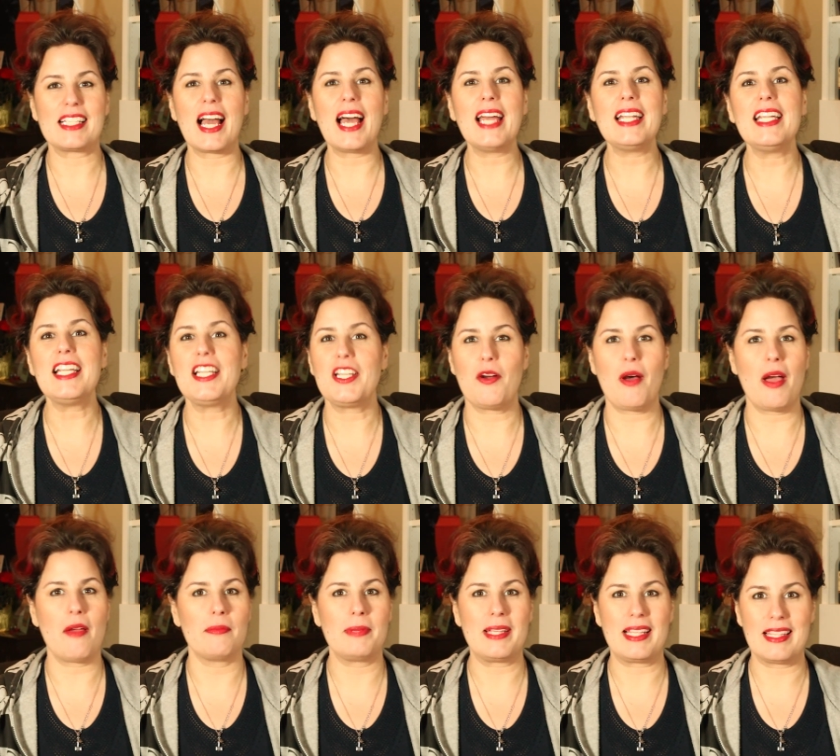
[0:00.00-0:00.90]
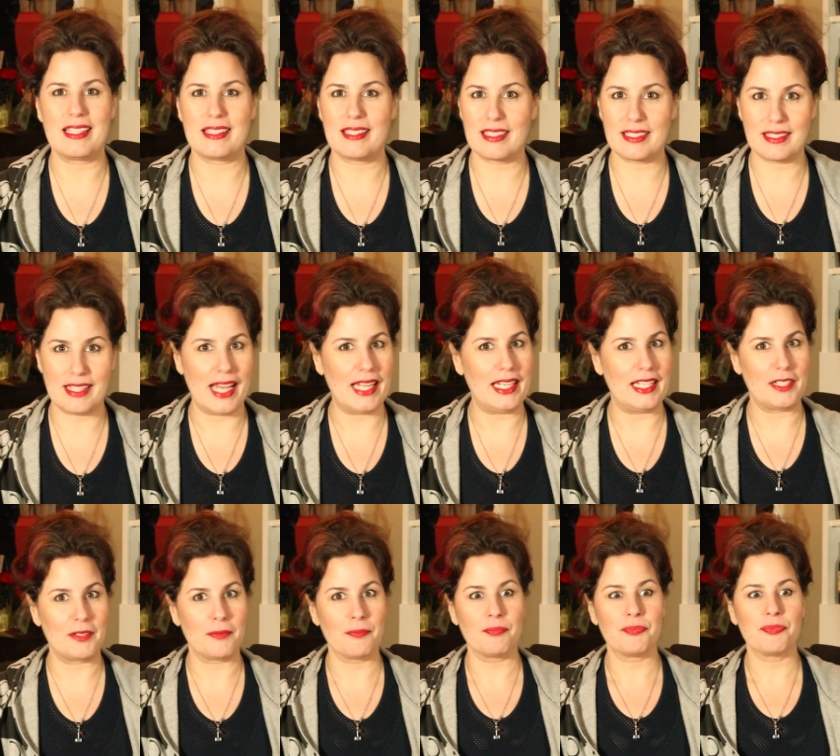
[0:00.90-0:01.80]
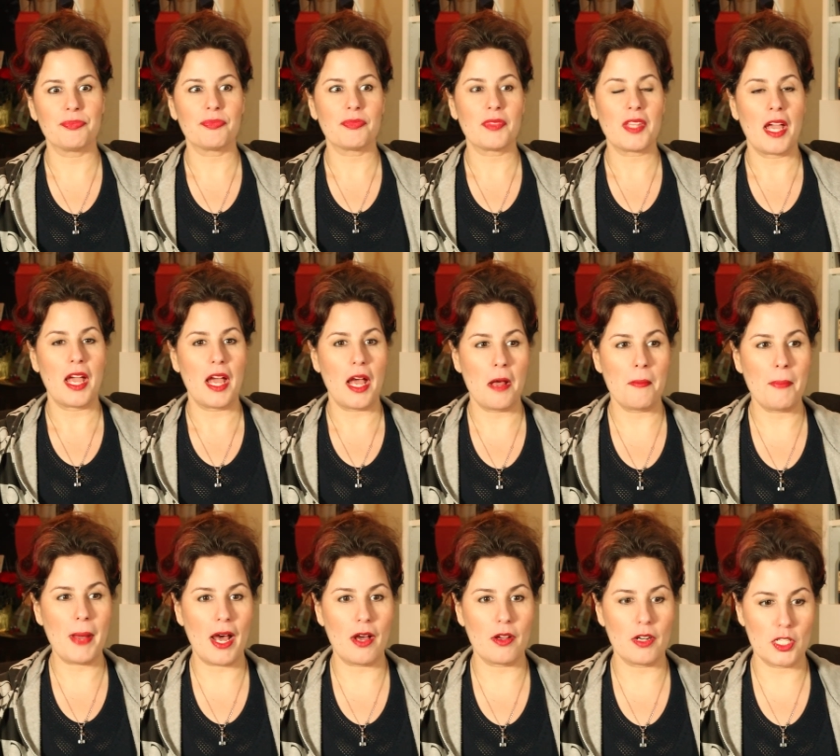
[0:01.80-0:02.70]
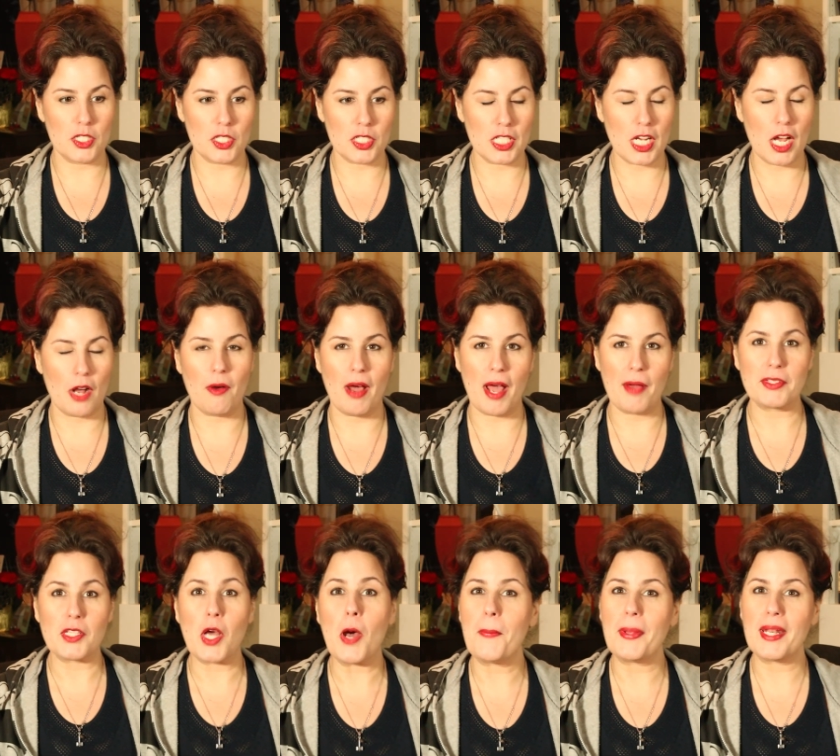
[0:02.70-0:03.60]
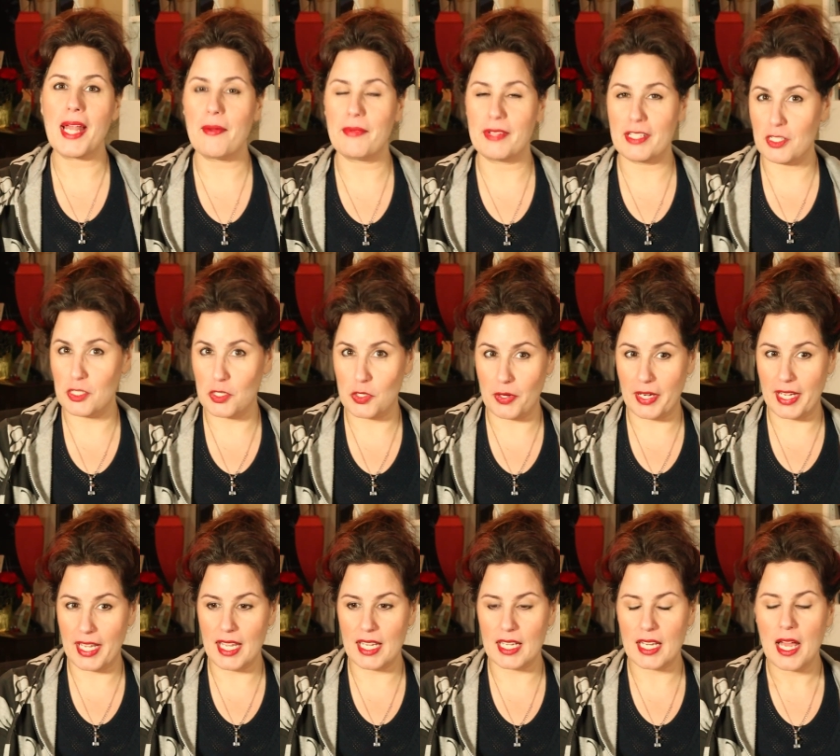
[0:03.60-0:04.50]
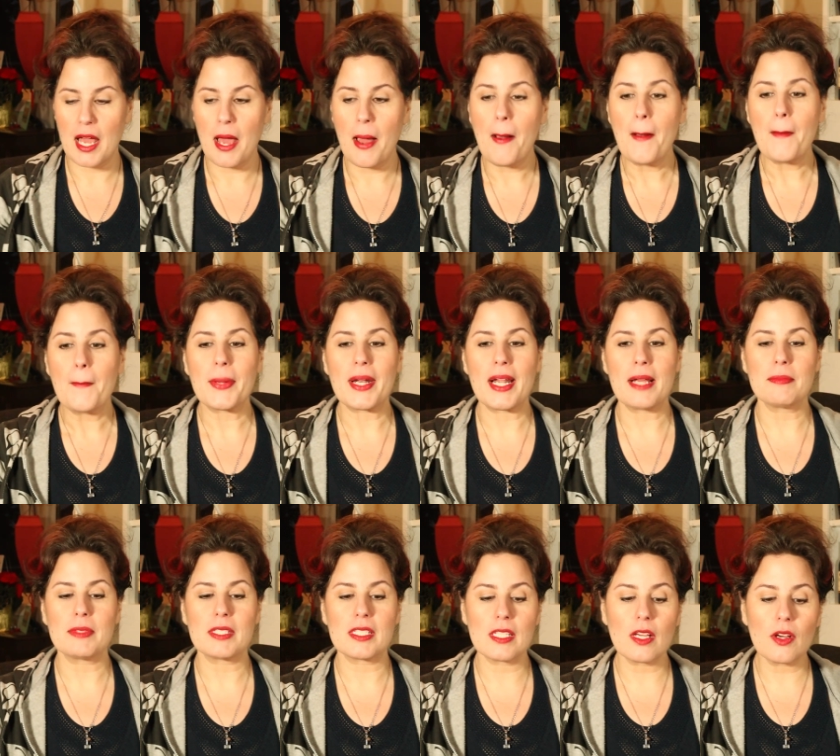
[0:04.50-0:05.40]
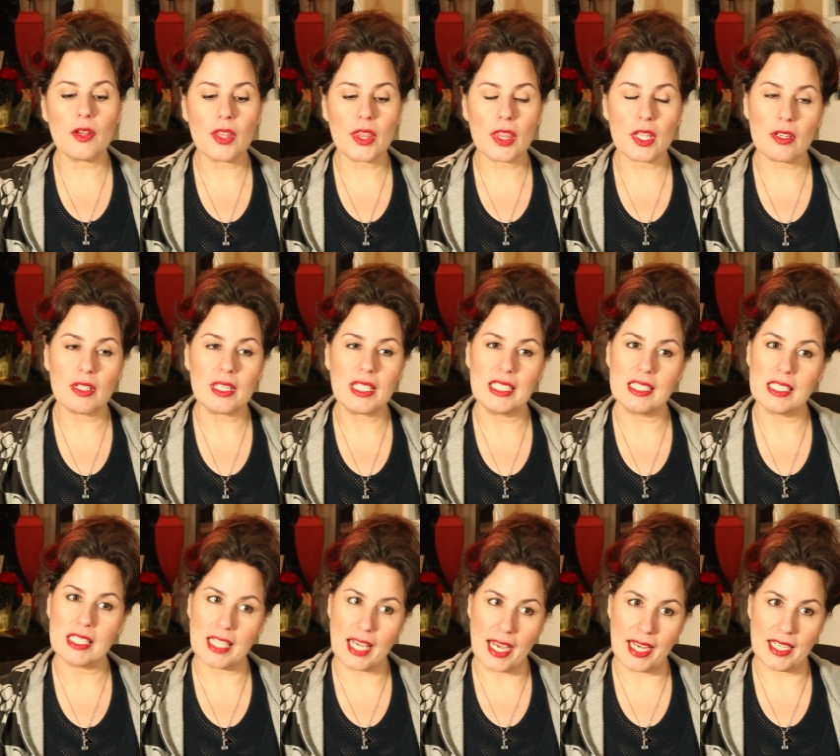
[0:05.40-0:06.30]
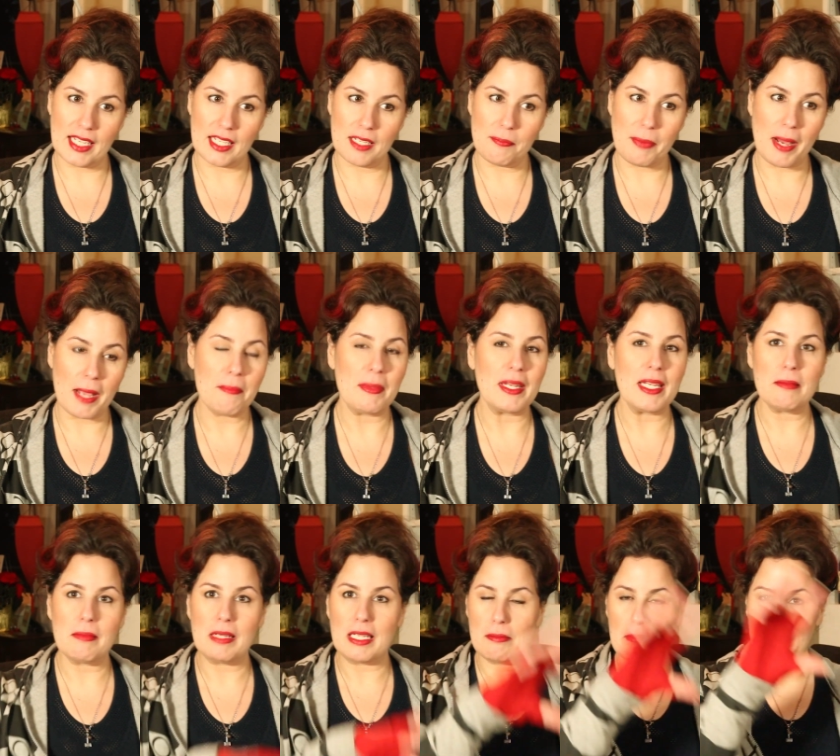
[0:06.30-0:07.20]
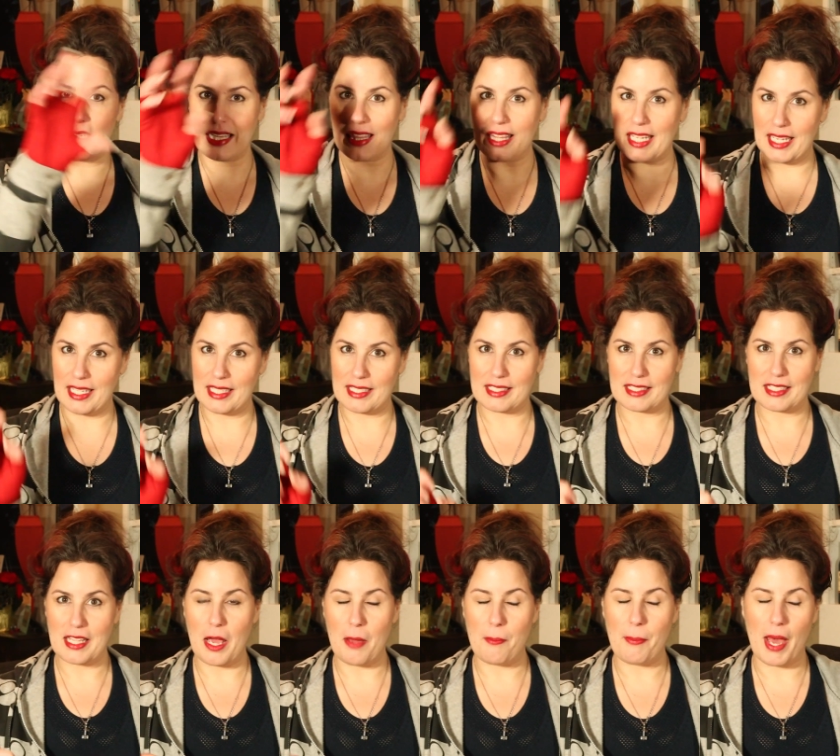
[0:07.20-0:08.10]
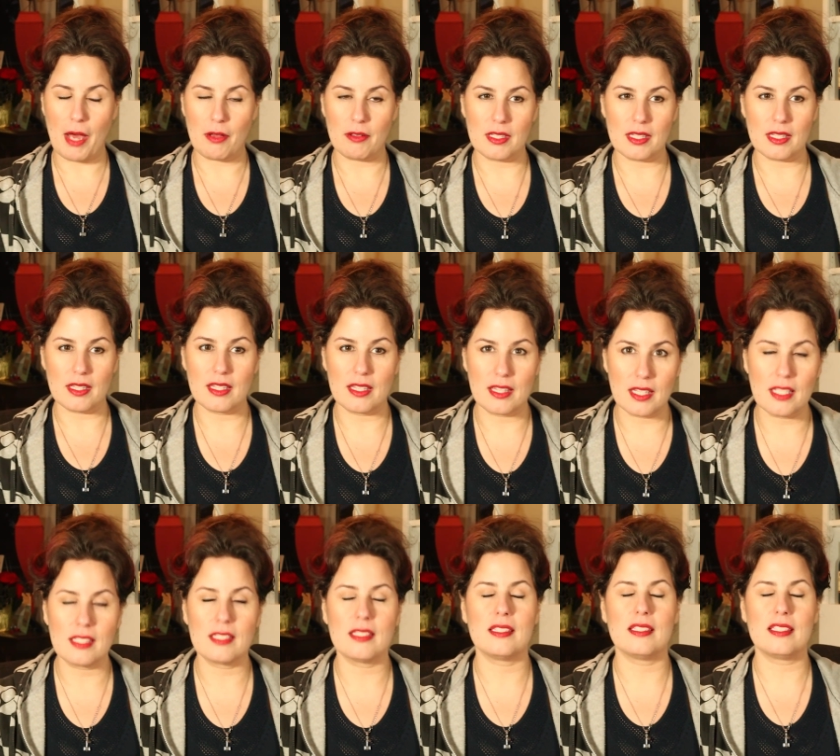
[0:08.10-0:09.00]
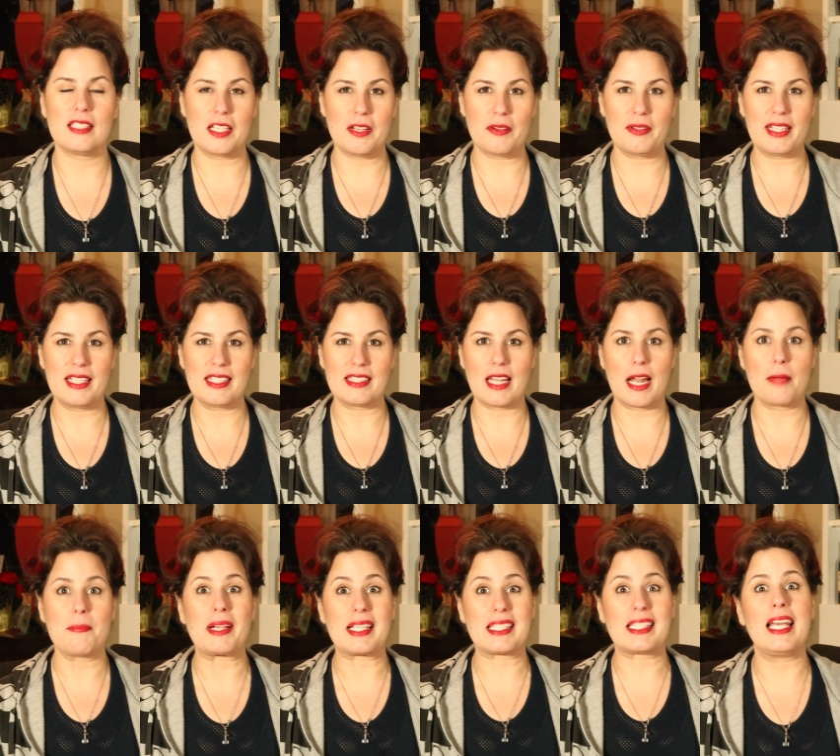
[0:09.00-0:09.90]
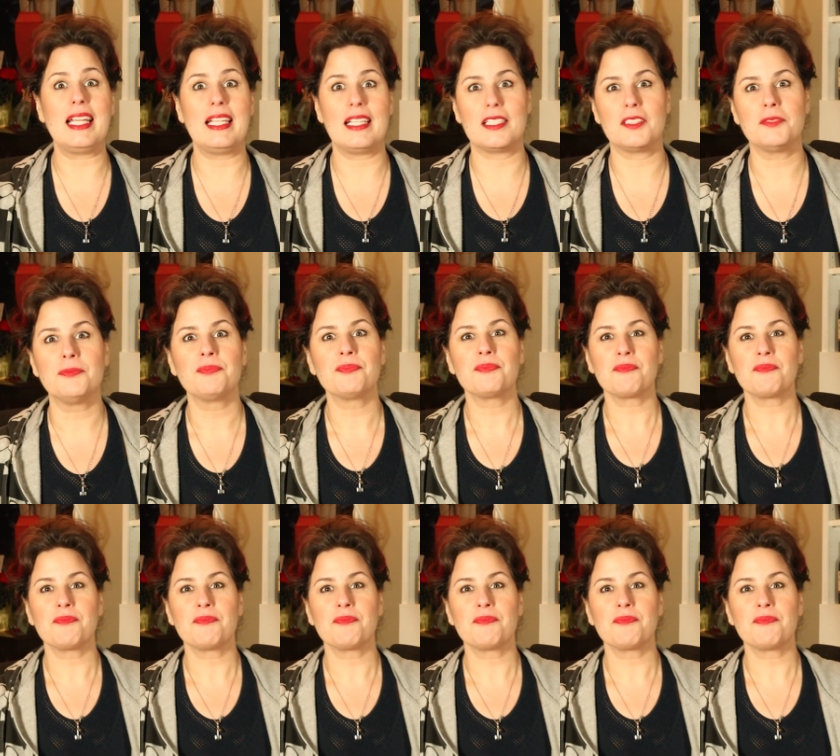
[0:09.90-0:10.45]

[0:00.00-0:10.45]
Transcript: I didn't know I'd be this excited about a show. I was hoping I would enjoy it, but I'm so thoroughly delighted by many, many, many things about this series that I'm excited